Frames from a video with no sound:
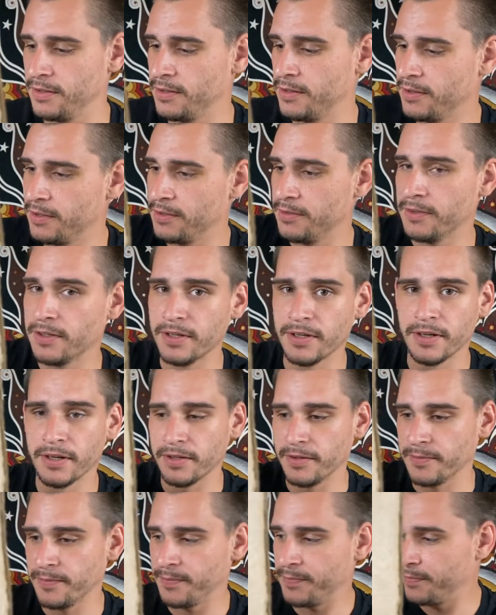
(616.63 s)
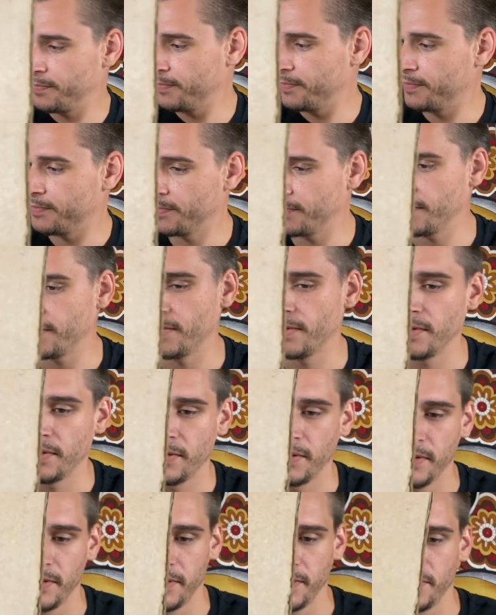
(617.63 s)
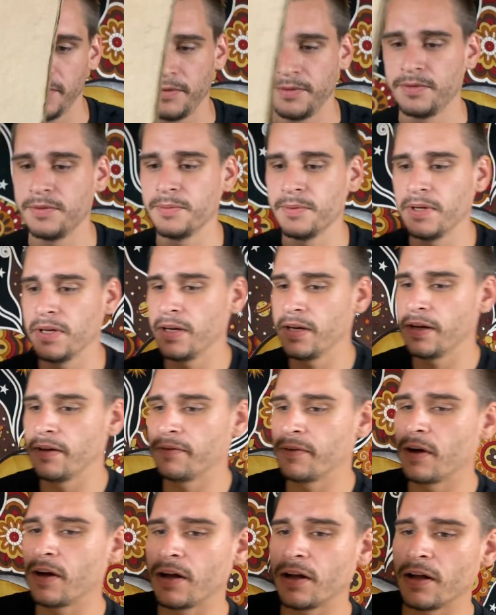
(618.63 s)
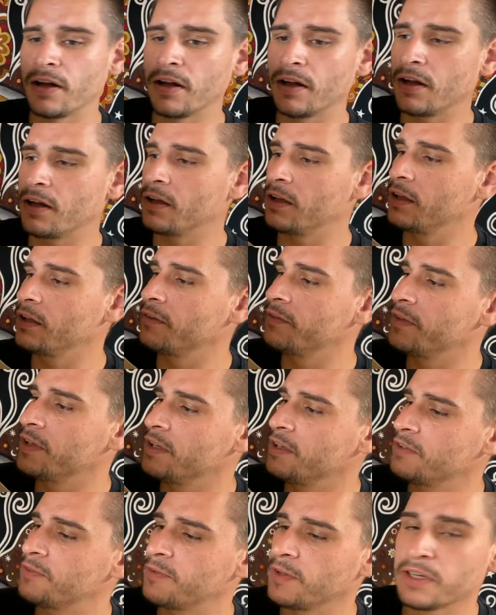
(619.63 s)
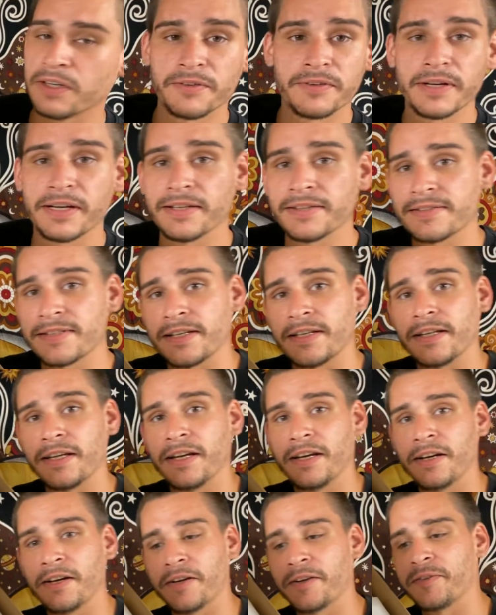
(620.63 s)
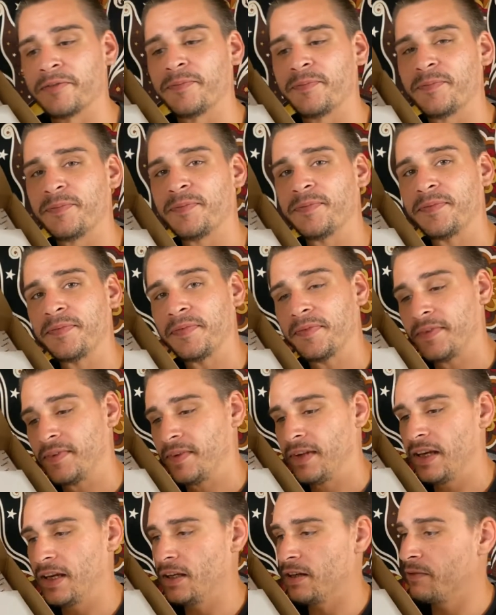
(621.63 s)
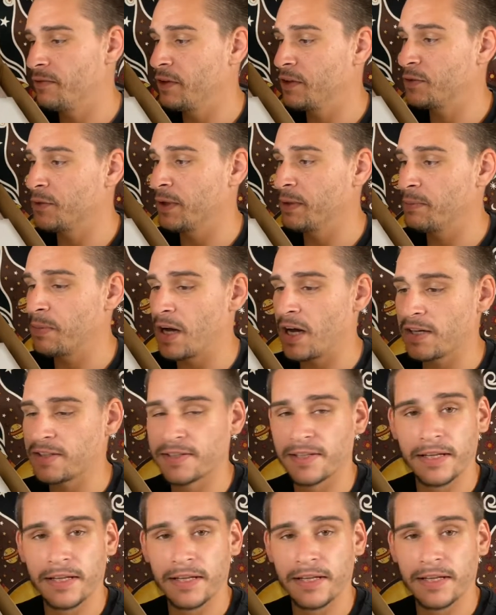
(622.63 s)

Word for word: All right. We have all of these figurines in here individually boxed.